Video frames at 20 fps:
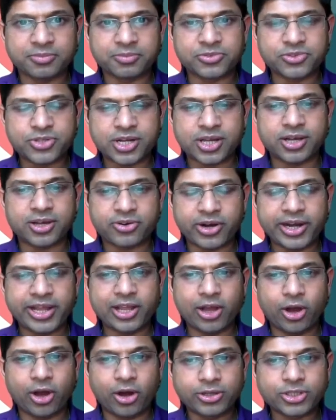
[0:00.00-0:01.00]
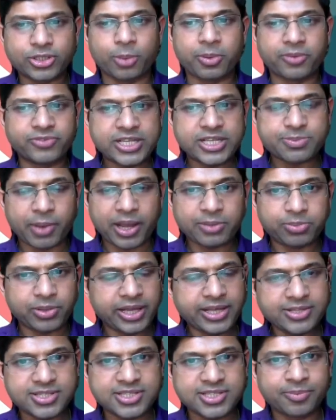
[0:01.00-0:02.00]
running on top of these
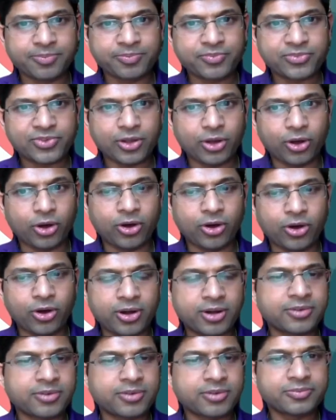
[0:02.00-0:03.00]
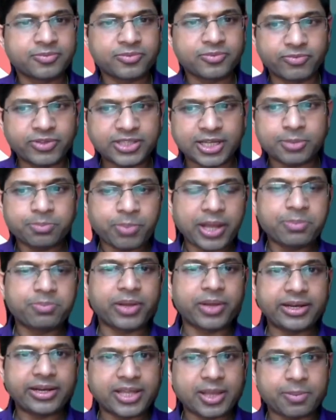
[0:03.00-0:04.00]
pipelines, or with the pipeline
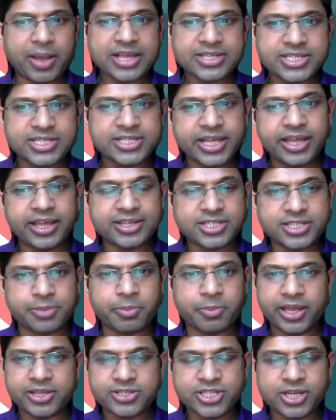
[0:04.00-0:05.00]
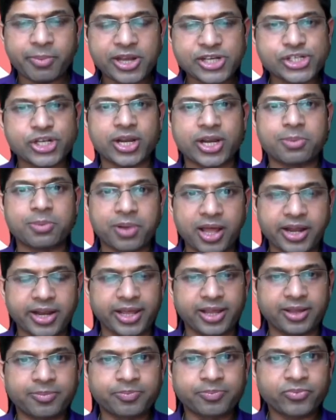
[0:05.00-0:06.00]
capacity estimation and planning,
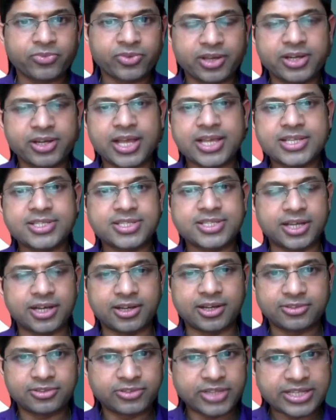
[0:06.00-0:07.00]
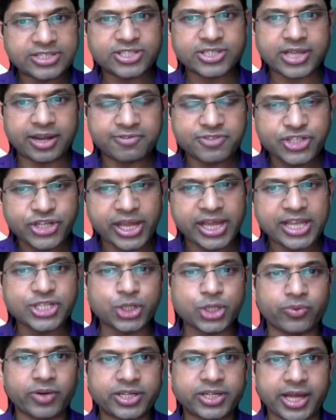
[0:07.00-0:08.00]
right, as things kind of change over
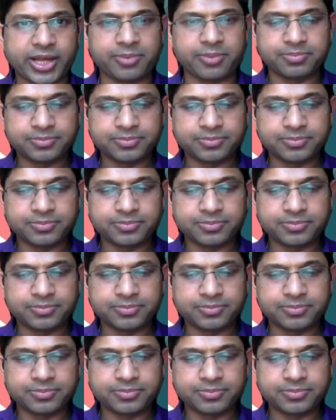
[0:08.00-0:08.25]
time.